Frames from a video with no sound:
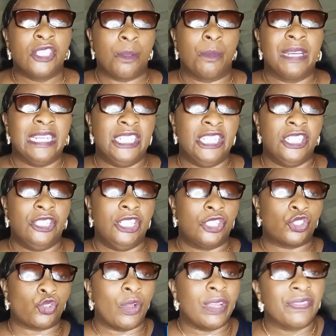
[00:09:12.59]
somebody is
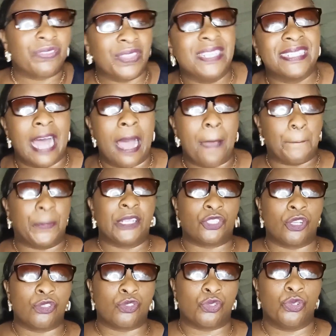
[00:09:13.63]
destroying things that are
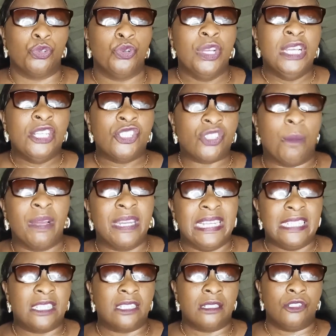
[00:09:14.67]
precious to you,
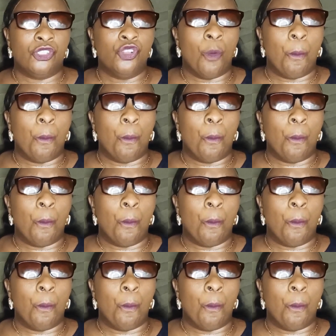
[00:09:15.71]
somebody is